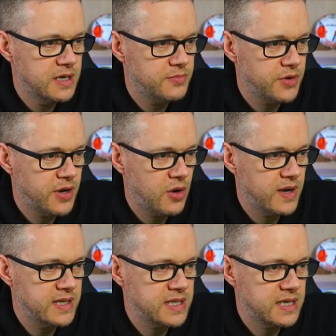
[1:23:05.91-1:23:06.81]
Bruno
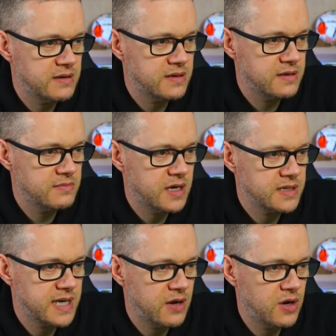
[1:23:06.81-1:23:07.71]
wins it.
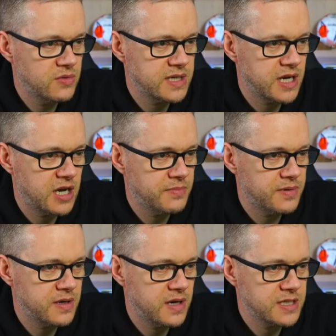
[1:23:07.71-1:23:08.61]
Martial holds it up.
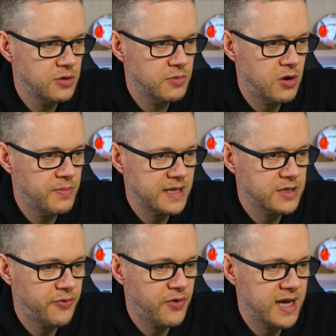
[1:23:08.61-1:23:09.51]
Nice little blow back
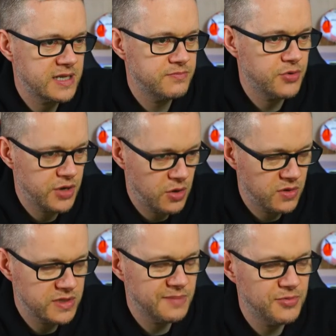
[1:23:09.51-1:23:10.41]
to Fred. Bruno
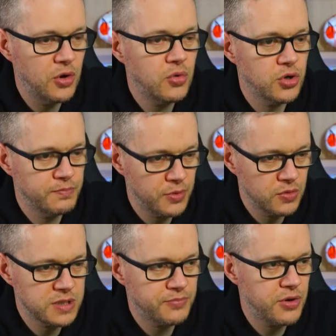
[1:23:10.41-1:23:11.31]
wants the ball. Good ball
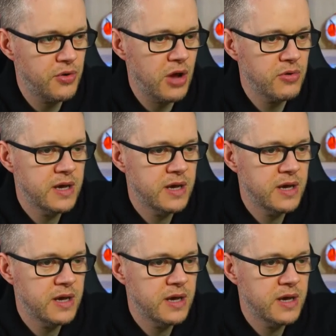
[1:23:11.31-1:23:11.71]
to Bruno.